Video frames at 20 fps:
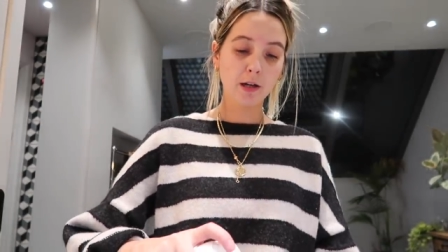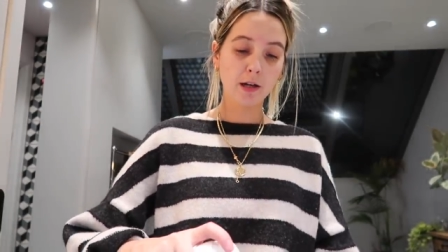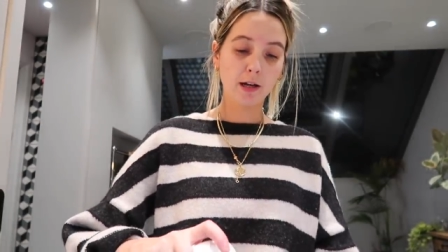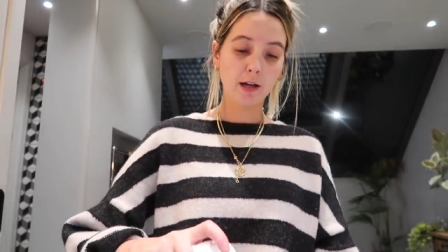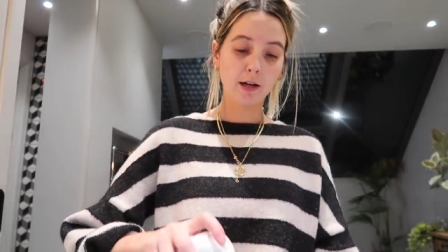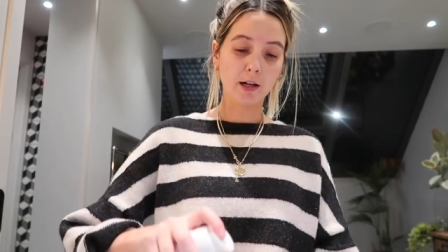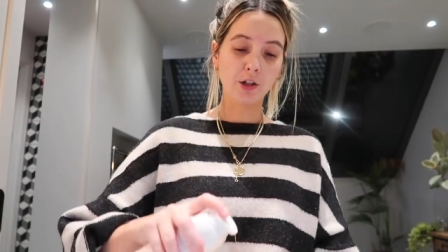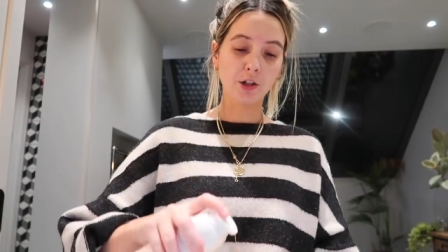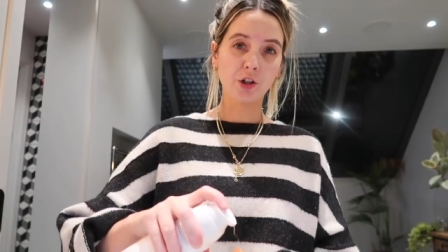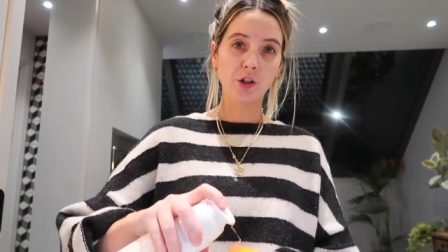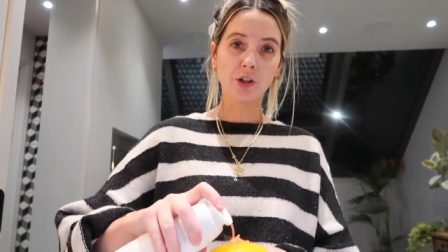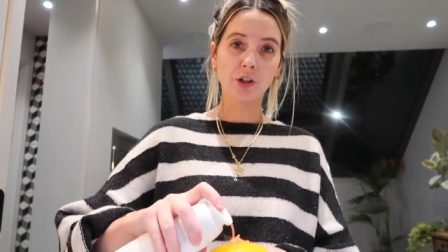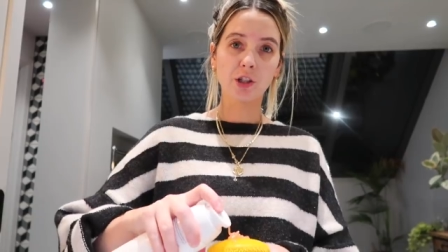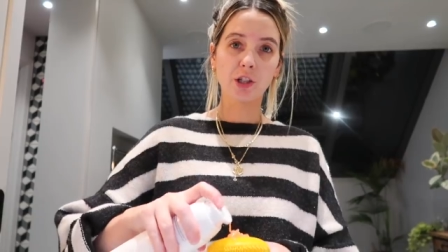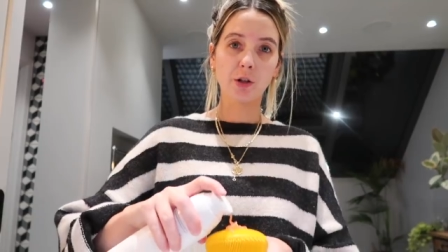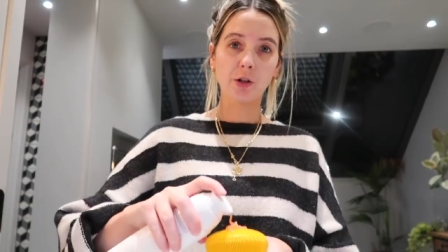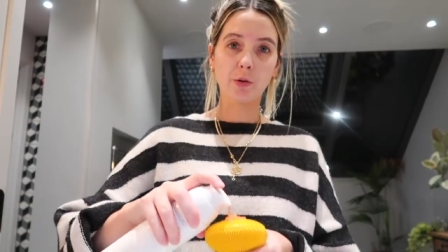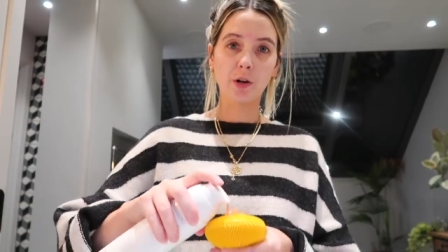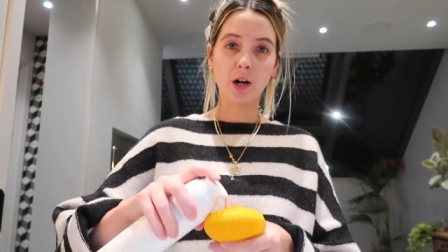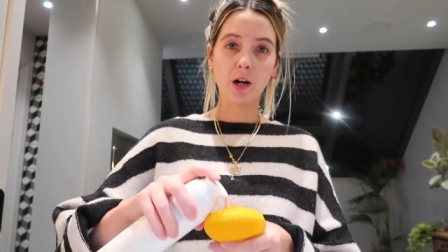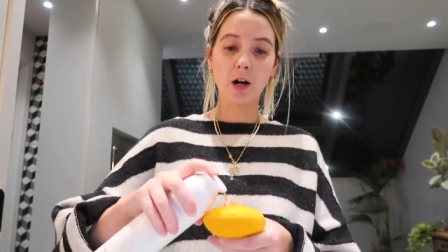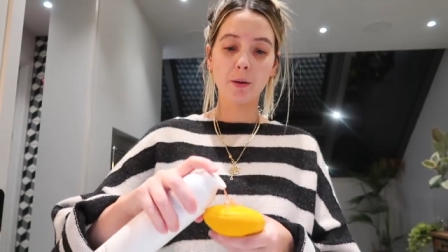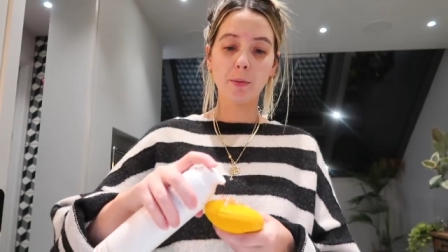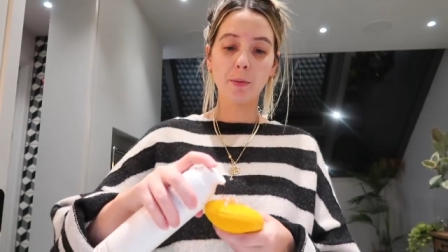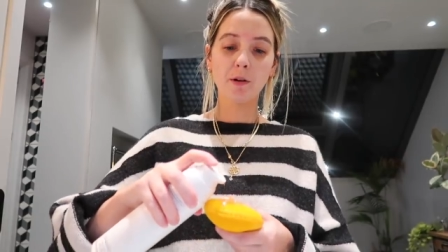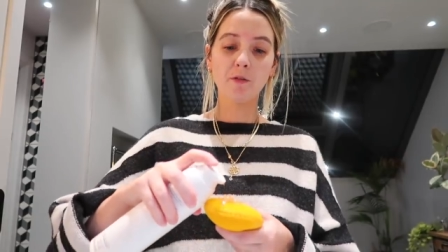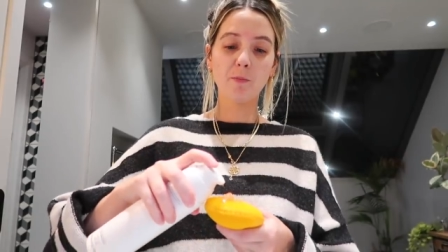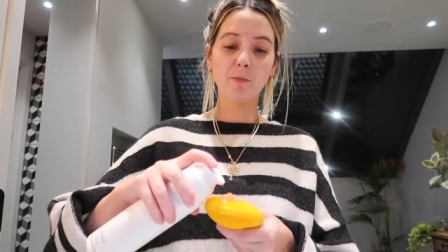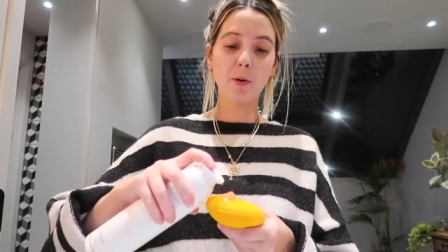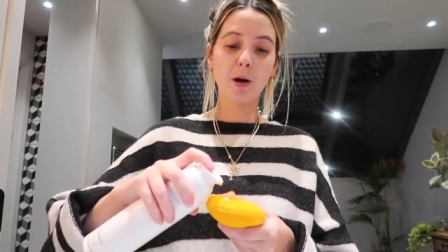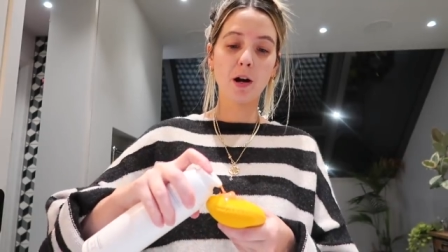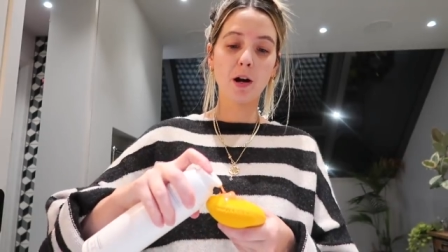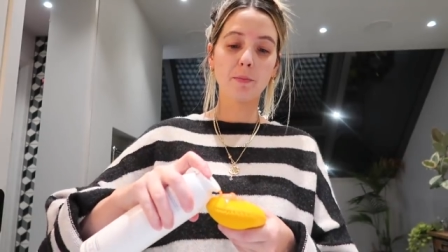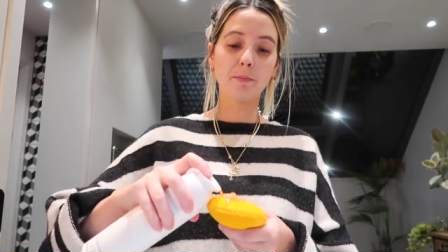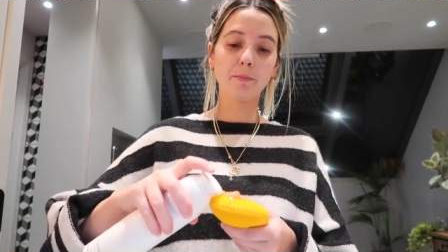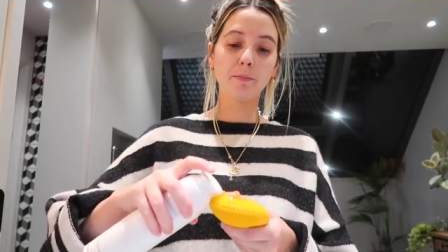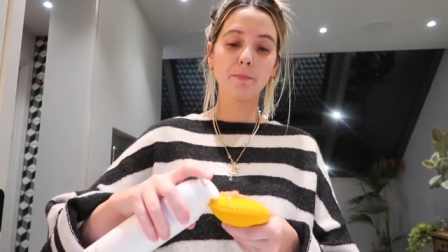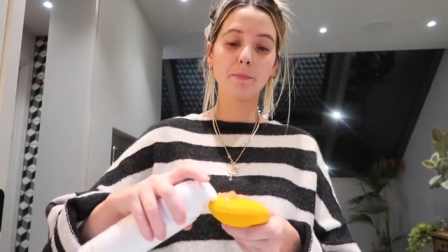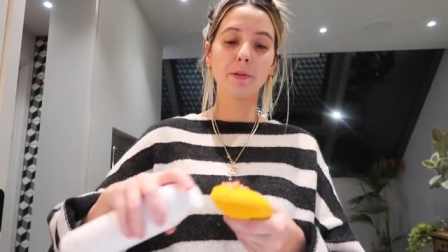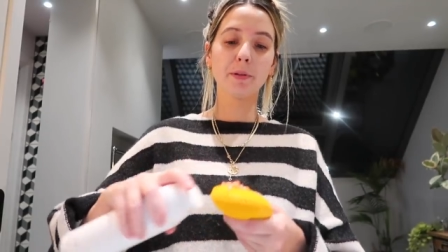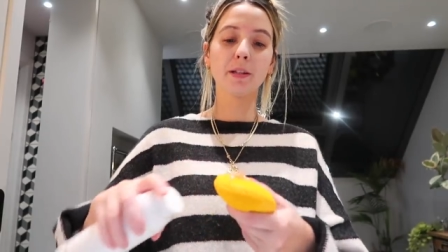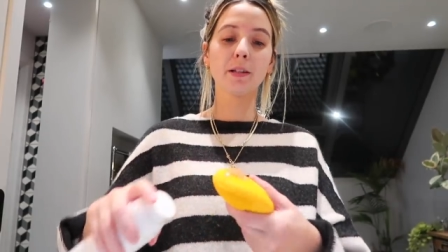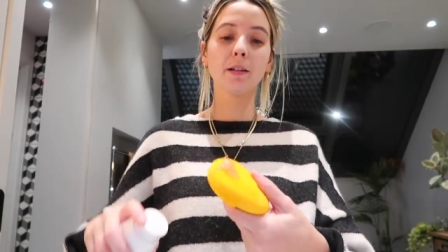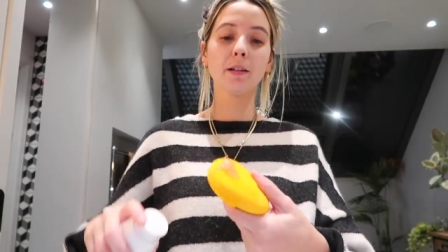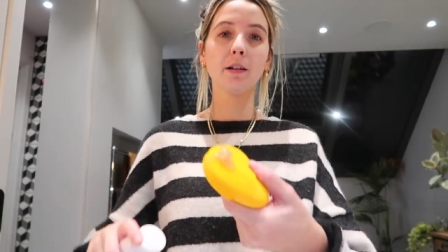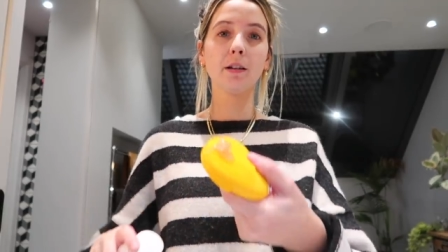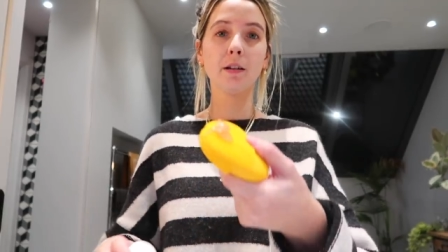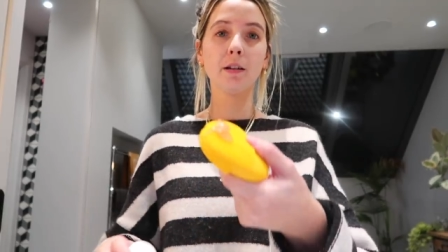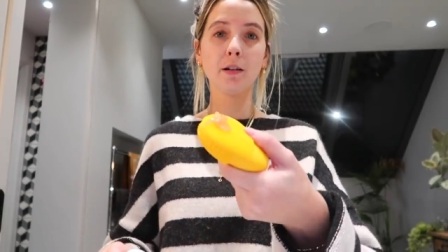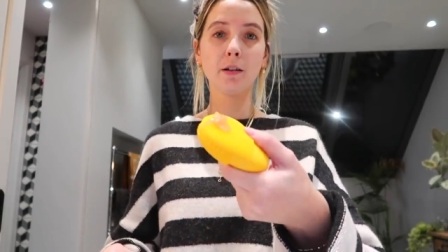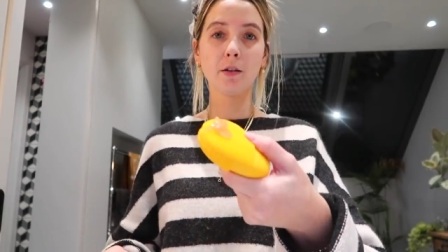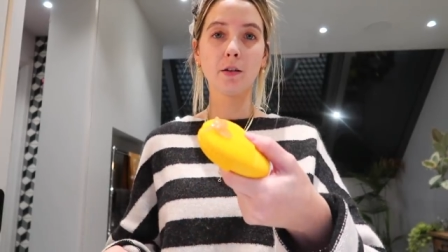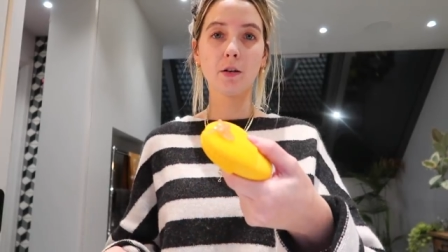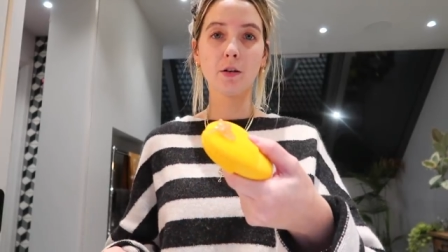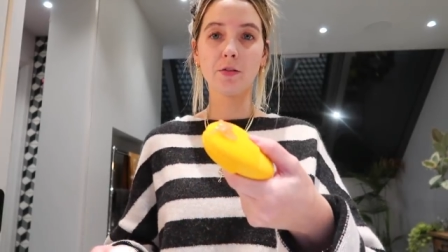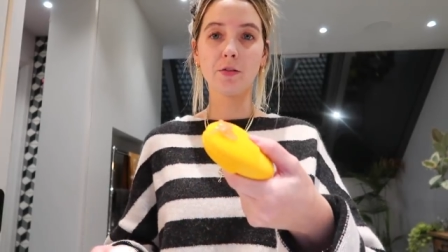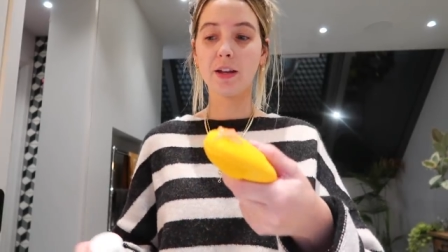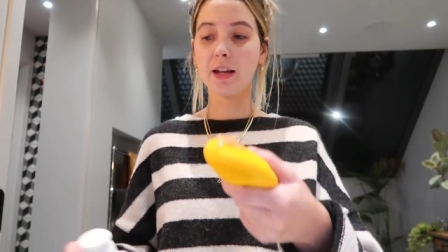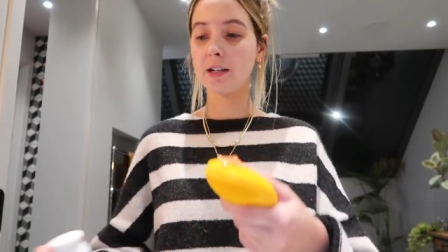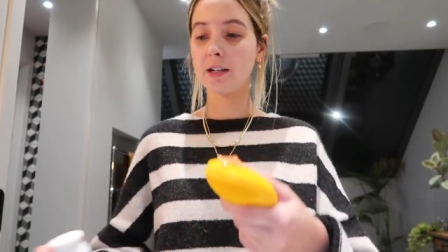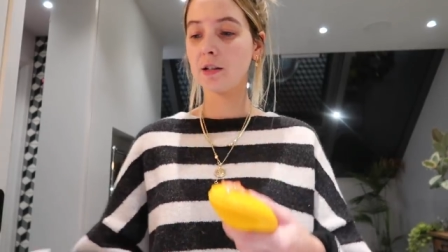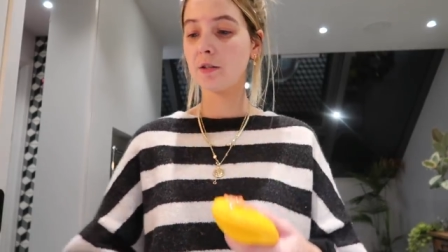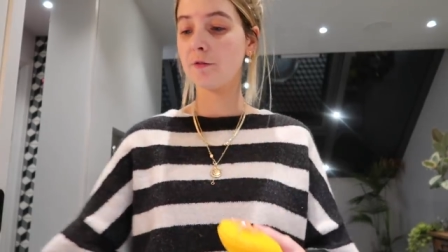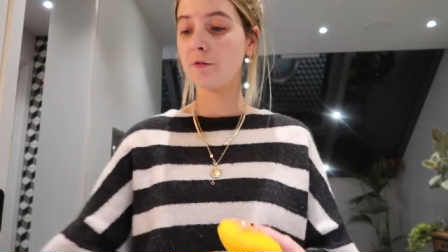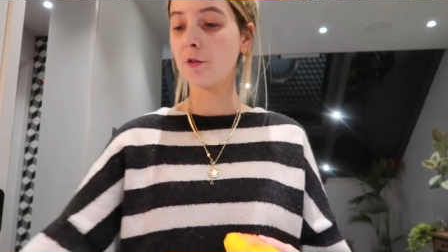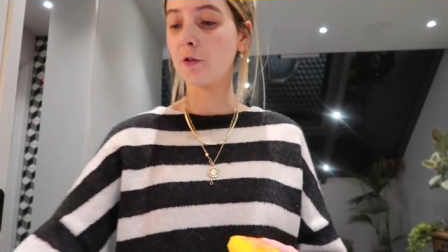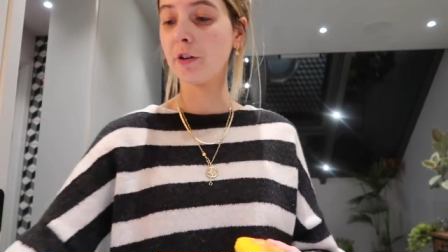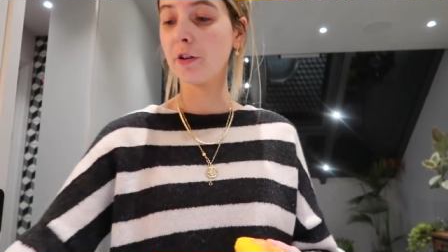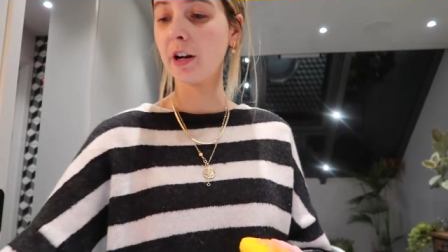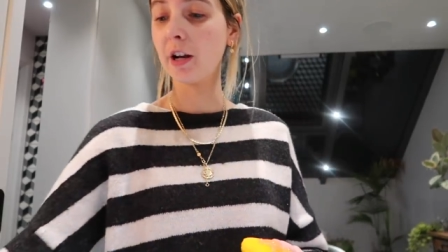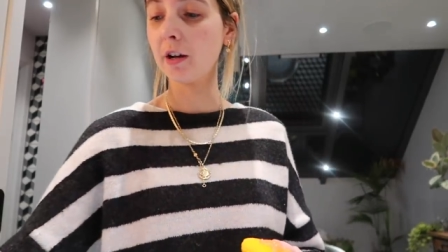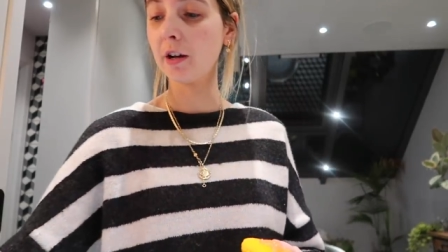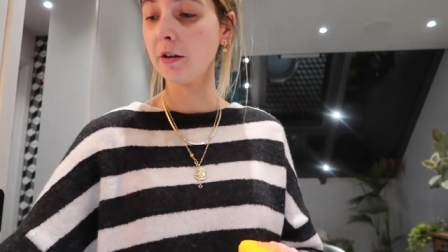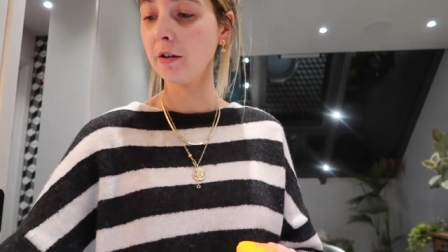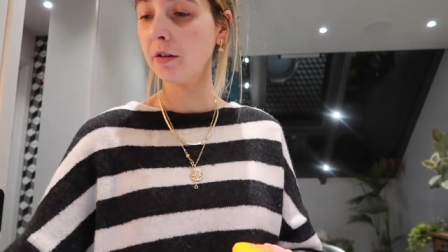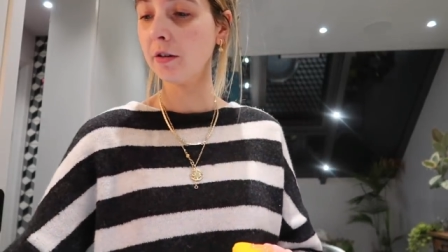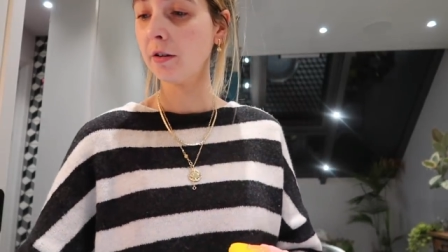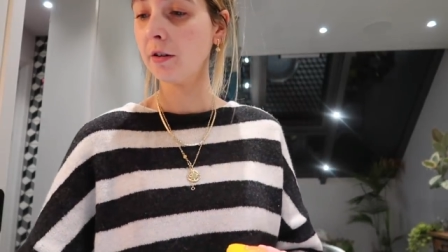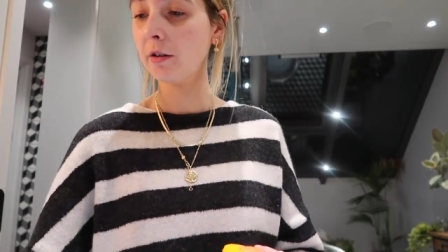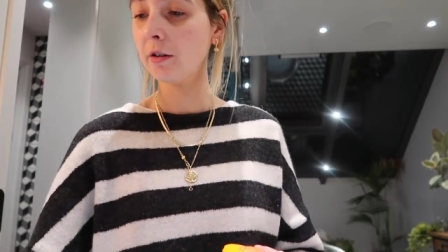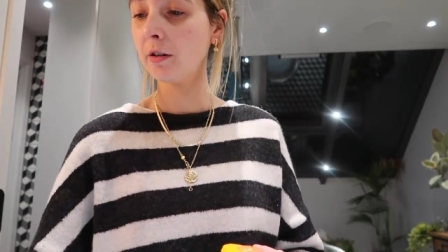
And I just do a couple of pumps on the end of the Foreo.